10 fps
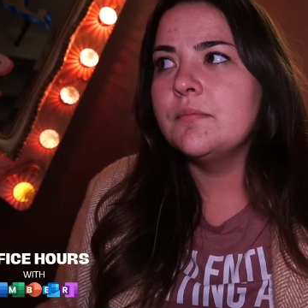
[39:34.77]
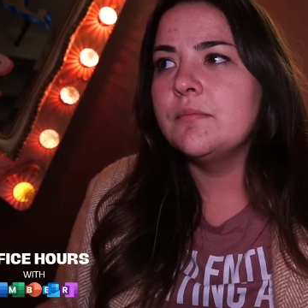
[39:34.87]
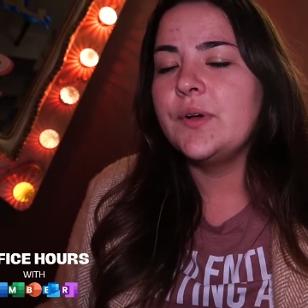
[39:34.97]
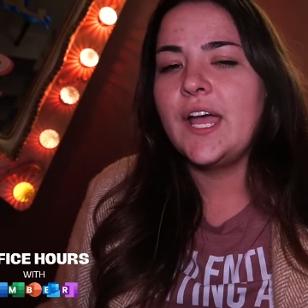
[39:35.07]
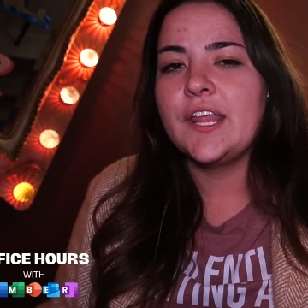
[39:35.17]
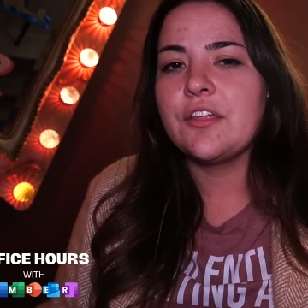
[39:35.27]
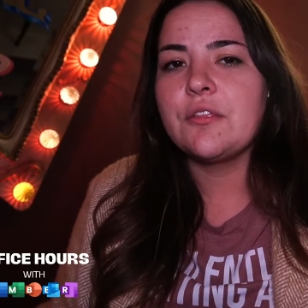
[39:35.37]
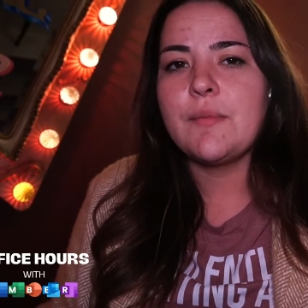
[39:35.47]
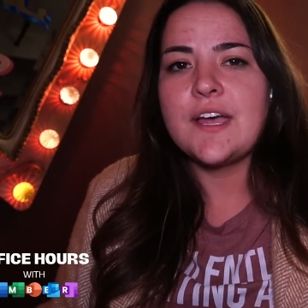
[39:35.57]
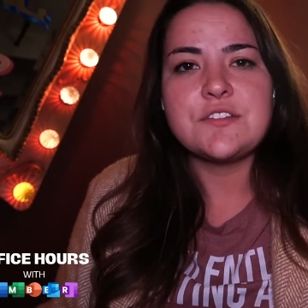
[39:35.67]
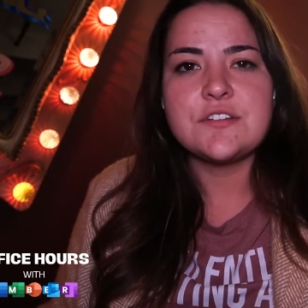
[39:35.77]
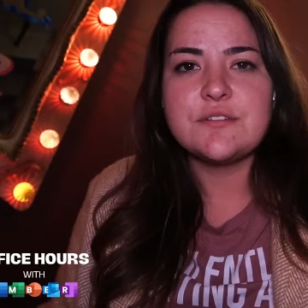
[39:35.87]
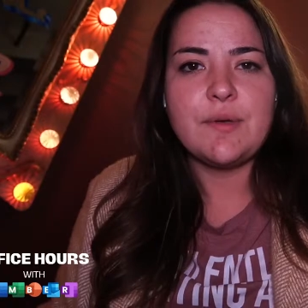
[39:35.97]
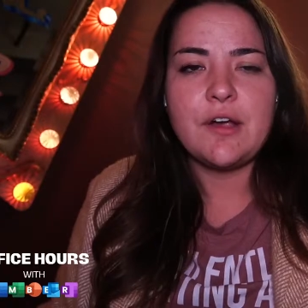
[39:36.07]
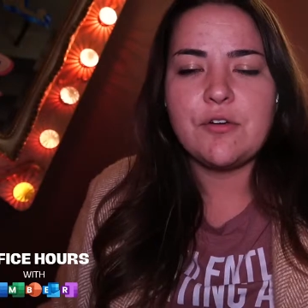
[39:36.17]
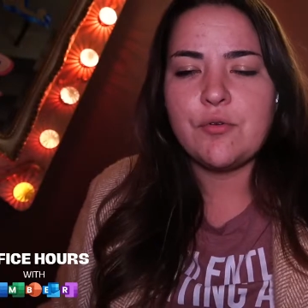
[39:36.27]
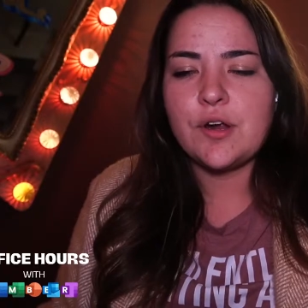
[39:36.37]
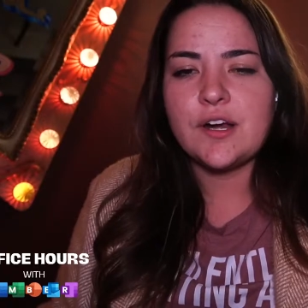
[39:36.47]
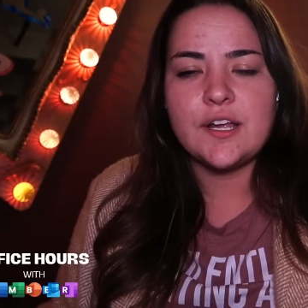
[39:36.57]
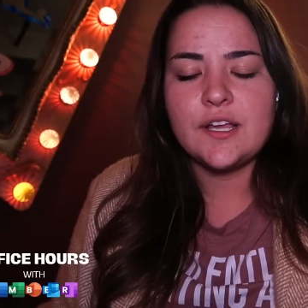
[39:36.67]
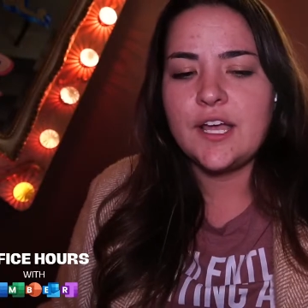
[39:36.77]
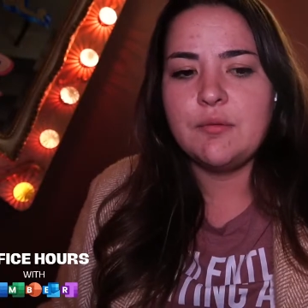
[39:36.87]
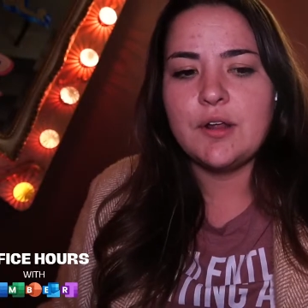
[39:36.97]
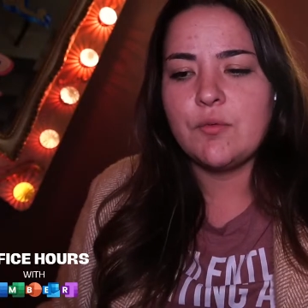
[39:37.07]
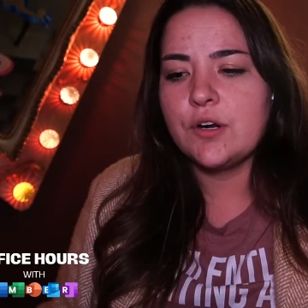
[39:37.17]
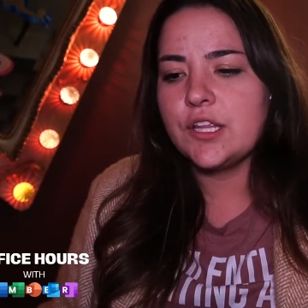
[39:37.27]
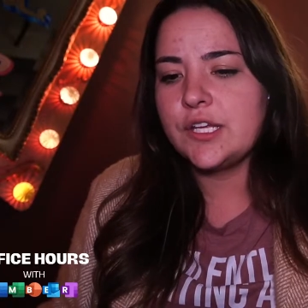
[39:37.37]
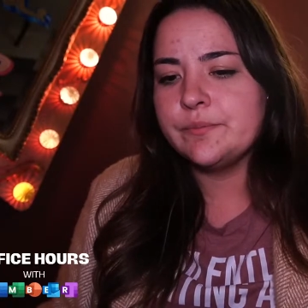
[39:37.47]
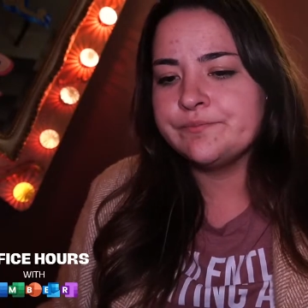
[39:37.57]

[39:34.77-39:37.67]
But yeah, they're the masters of Power Query. I am not worthy.